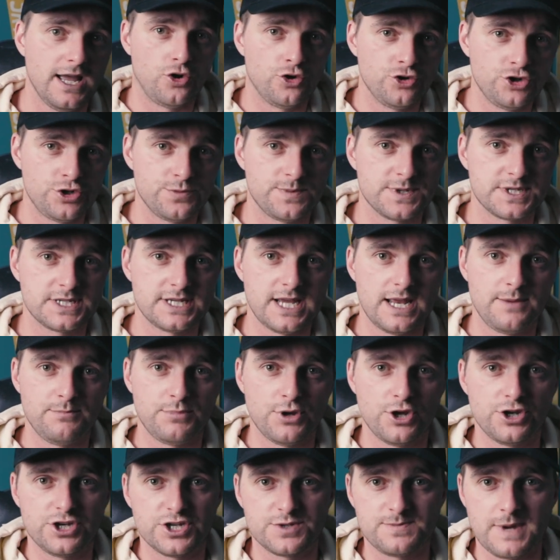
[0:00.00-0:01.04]
100%
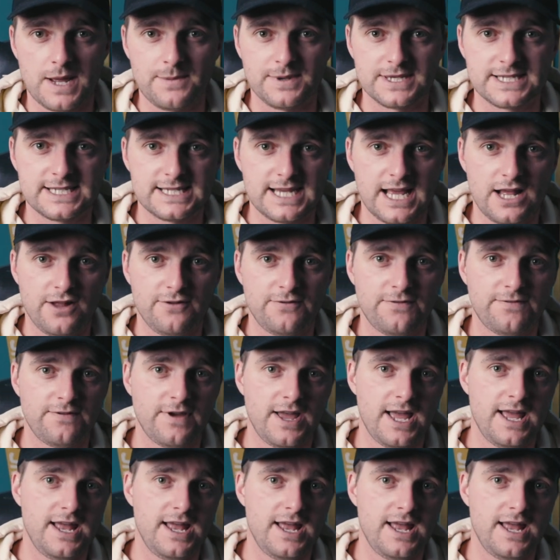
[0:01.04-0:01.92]
purchased by myself,